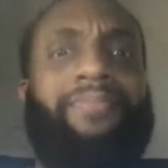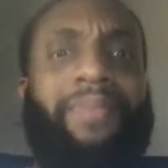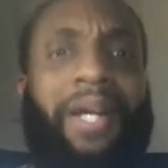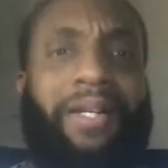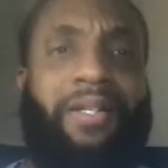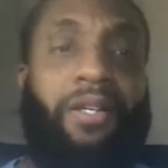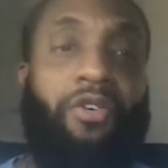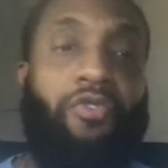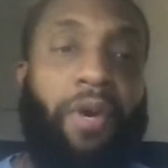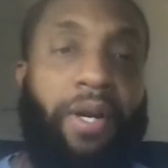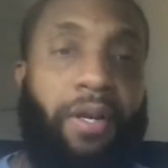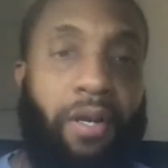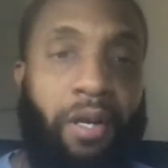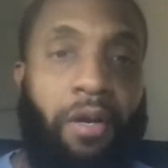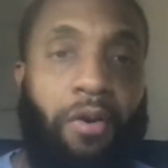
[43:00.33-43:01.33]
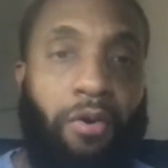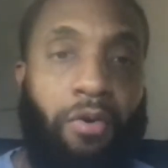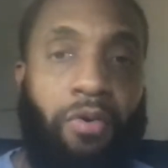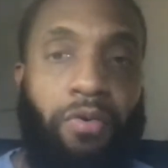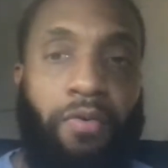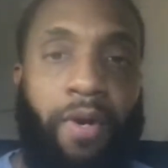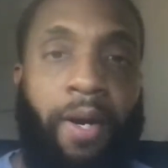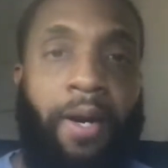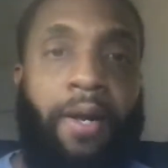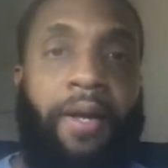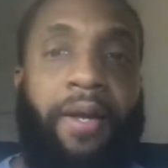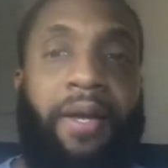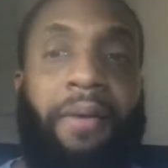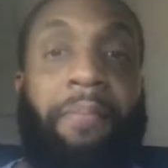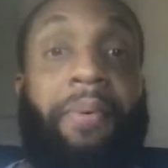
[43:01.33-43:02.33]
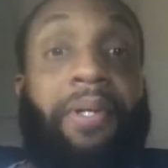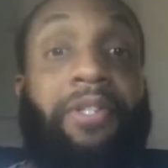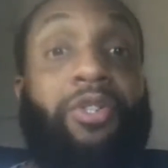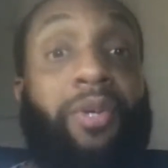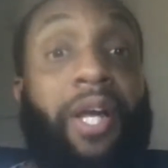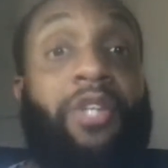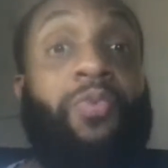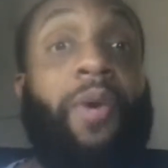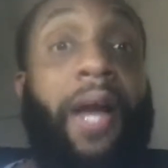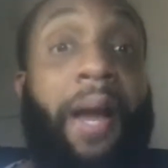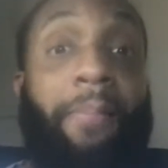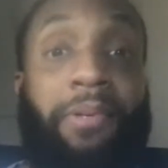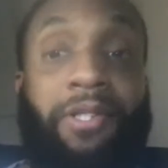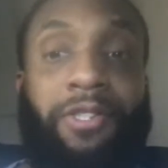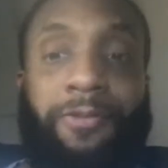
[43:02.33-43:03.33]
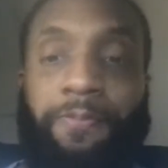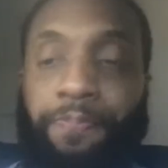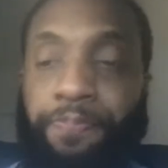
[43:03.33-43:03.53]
That's a great deal, right? So, guess what happens?